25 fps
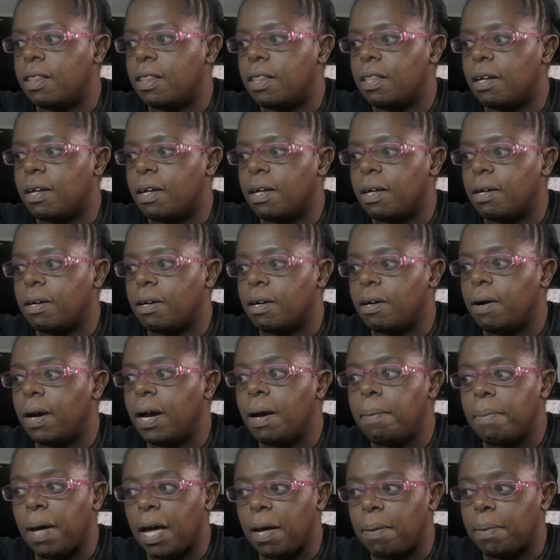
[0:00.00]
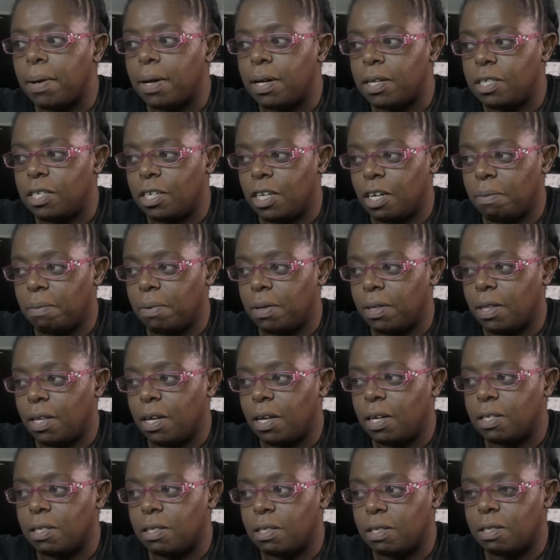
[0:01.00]
the grandbaby is here with
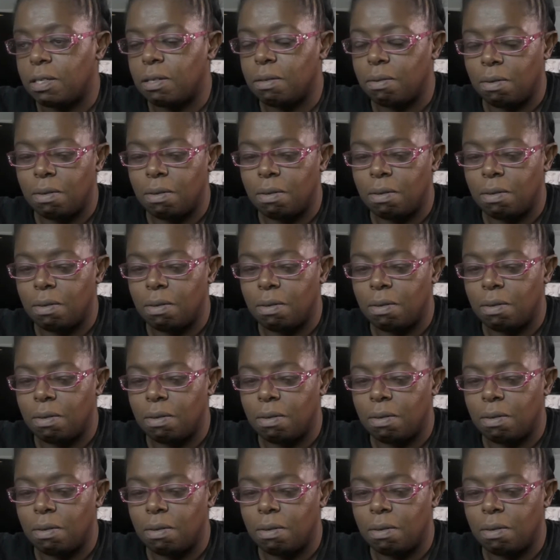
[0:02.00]
us